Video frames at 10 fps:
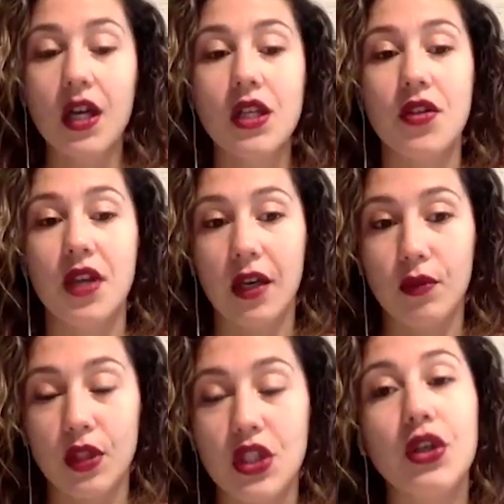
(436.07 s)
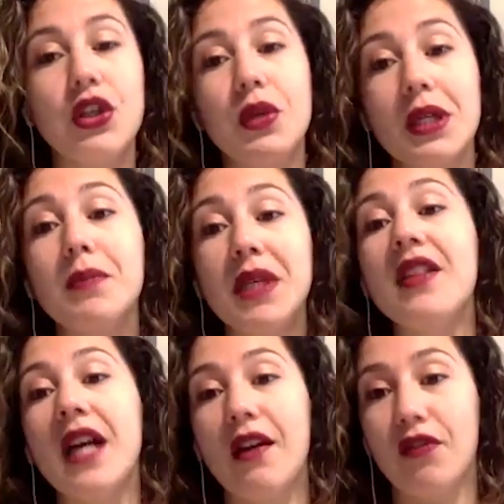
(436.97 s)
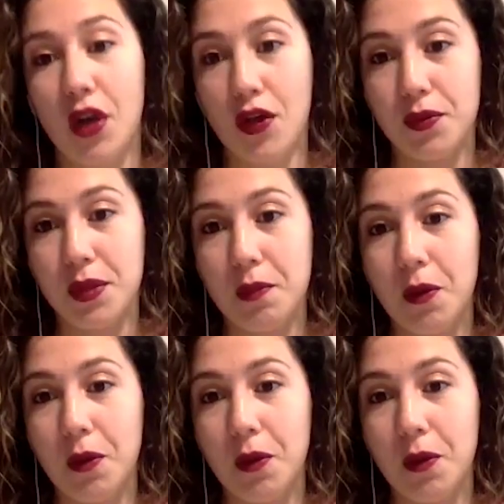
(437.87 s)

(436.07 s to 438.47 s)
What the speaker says: so that in return you can be that for other people.